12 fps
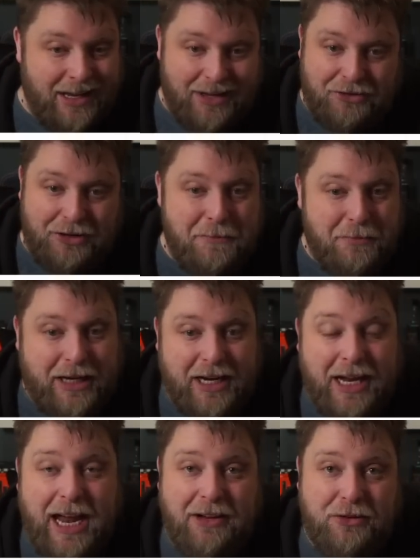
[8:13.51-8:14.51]
simply
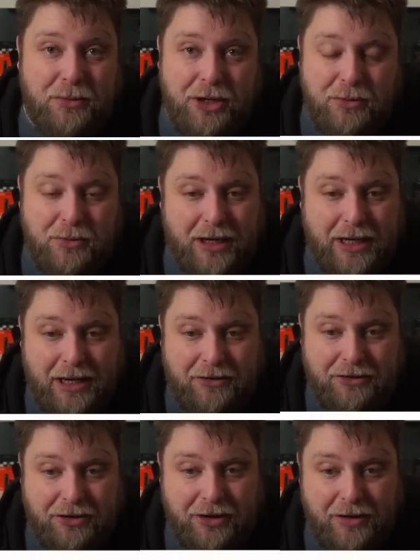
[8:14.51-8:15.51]
connect to a UK
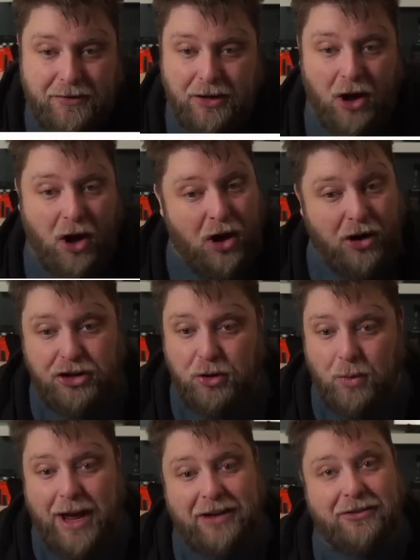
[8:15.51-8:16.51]
server or
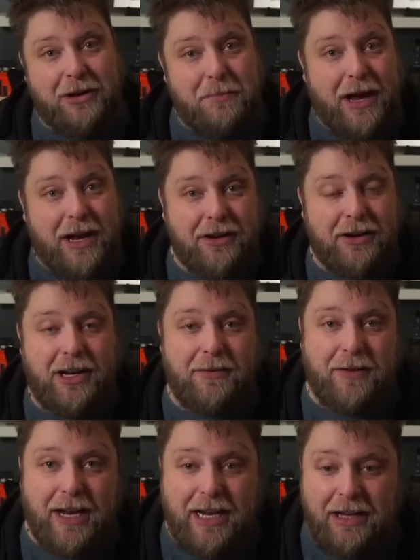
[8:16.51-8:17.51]
US, dependent
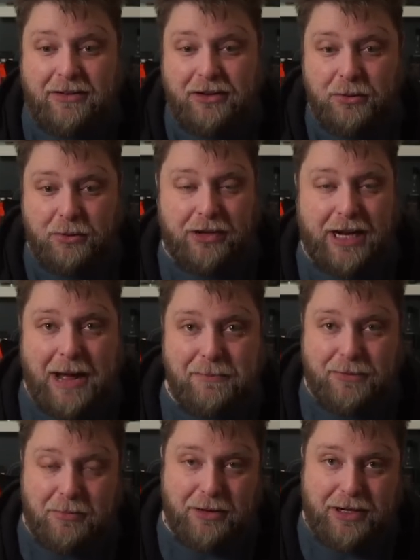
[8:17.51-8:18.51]
if I need to use an app
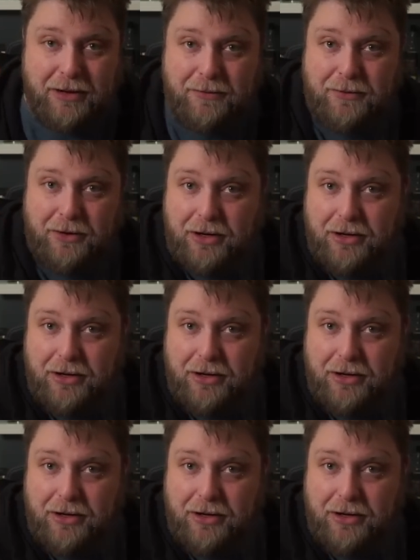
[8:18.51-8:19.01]
from a different